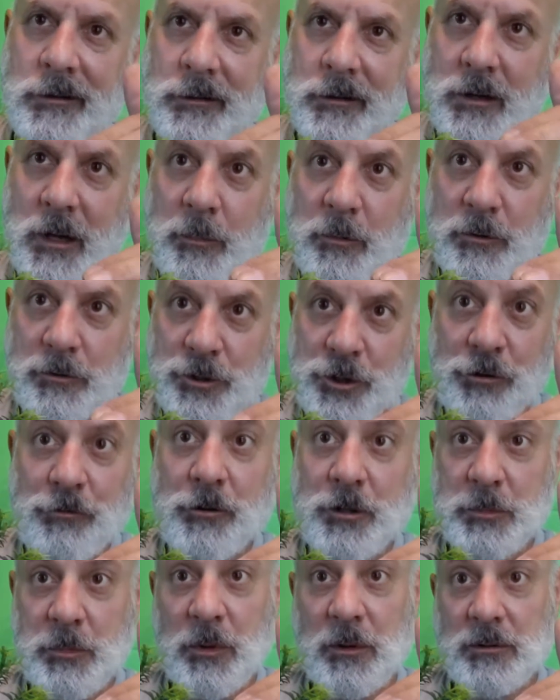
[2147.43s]
couple of
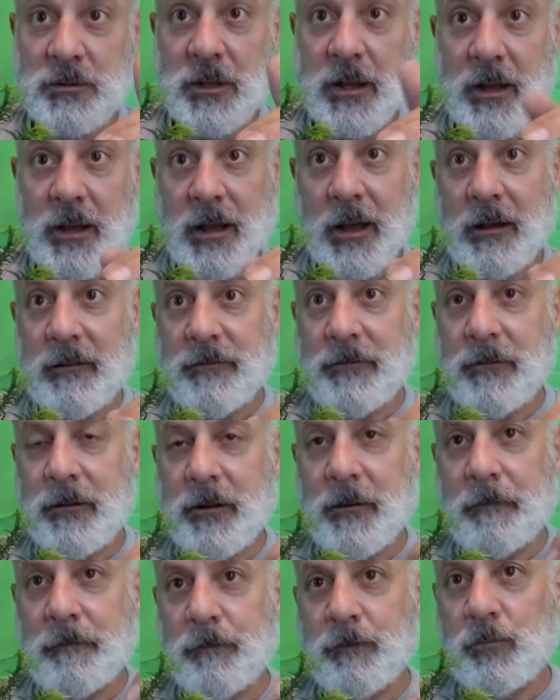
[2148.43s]
children's books I have,
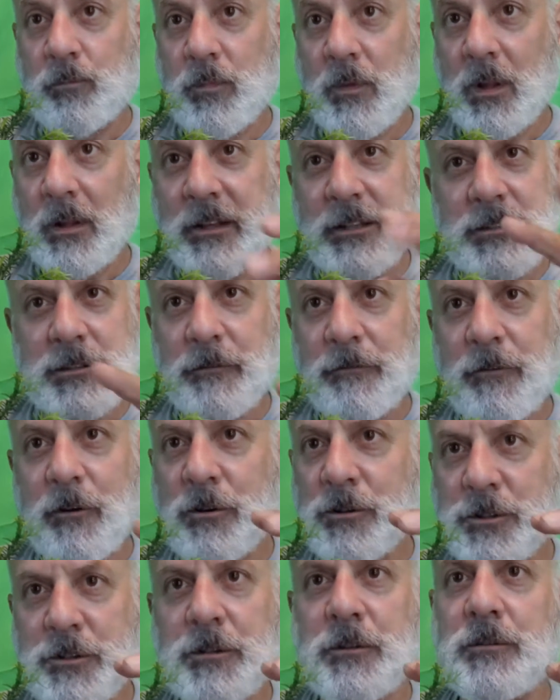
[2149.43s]
at least the
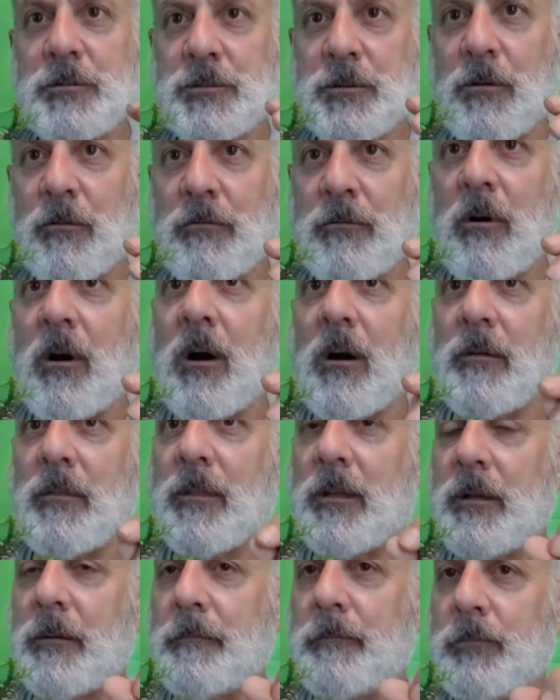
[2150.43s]
first two so far, the